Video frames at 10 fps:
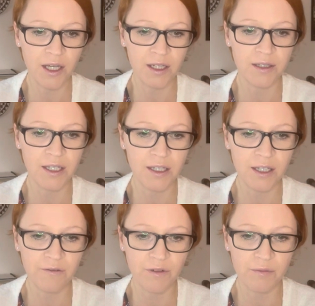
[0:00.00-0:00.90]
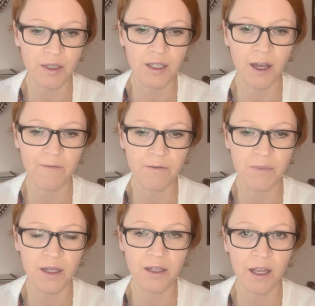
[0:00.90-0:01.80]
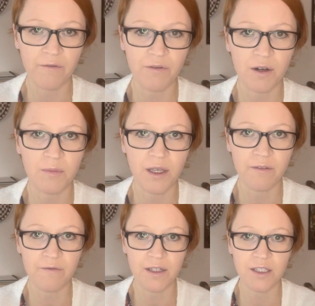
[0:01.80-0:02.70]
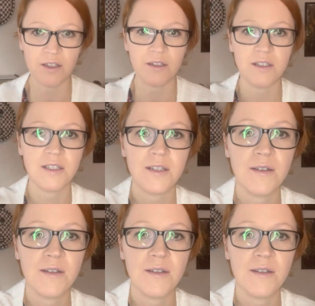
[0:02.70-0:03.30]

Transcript: are needed from the government and from investors.